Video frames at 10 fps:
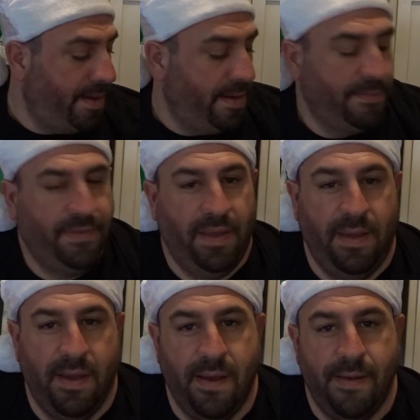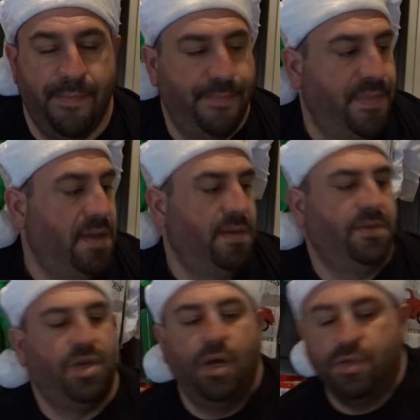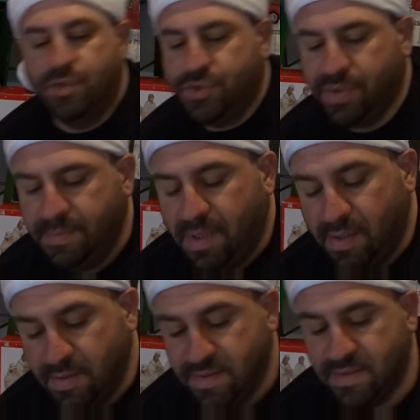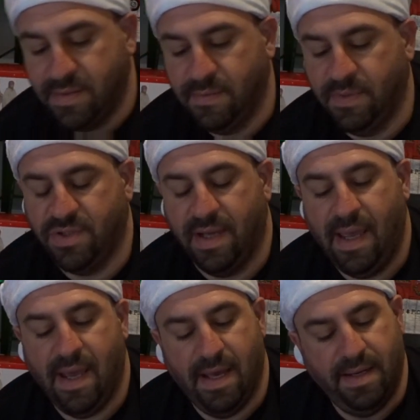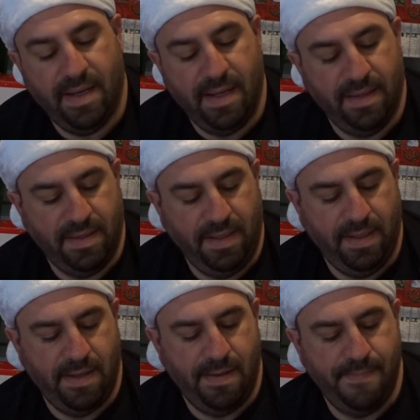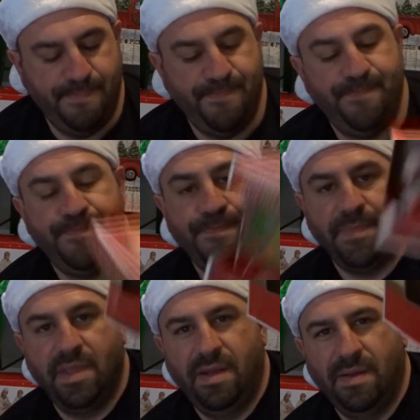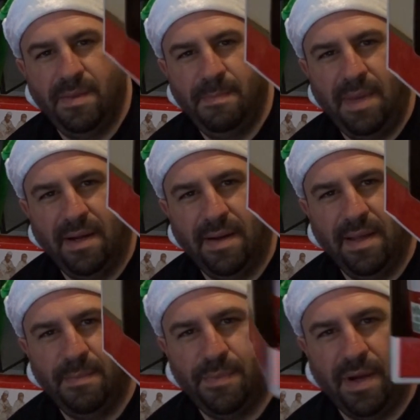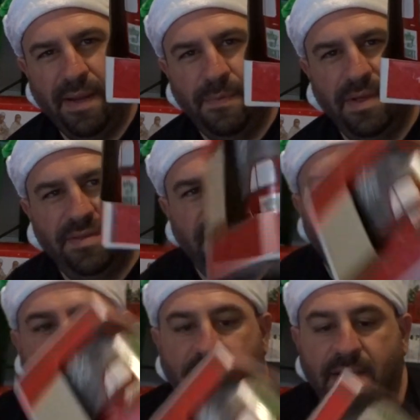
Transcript: of the Dollar Tree mugs, which I had at the, you know, the Merry and Bright ones.